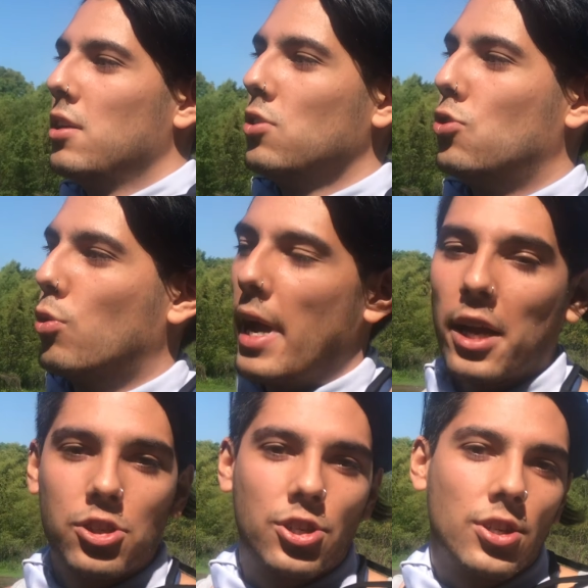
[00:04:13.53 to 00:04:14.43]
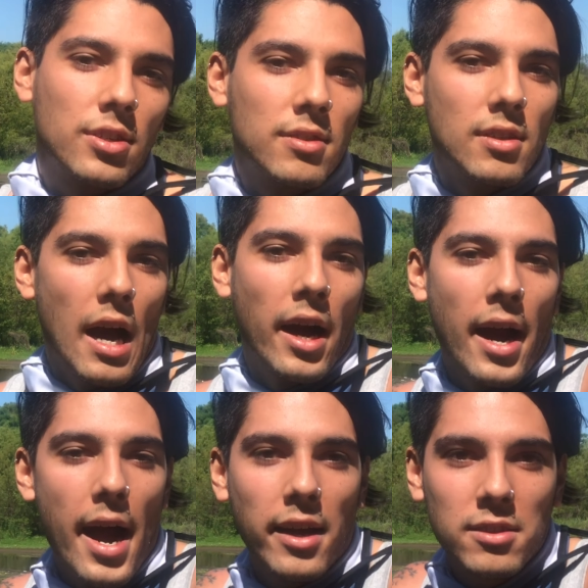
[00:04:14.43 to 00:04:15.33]
to catch and
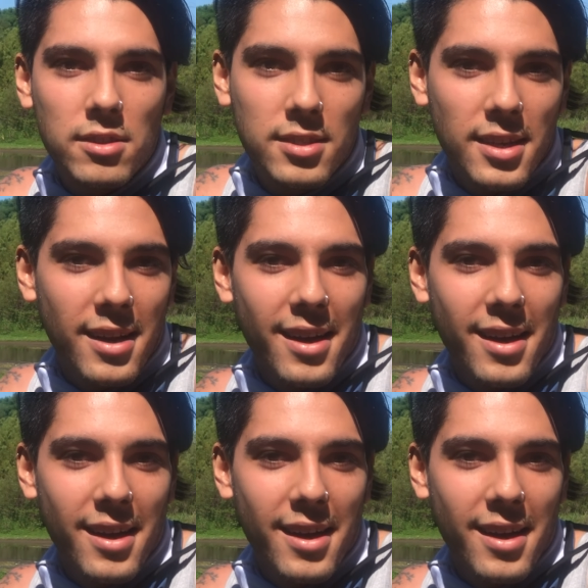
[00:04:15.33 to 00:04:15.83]
hunt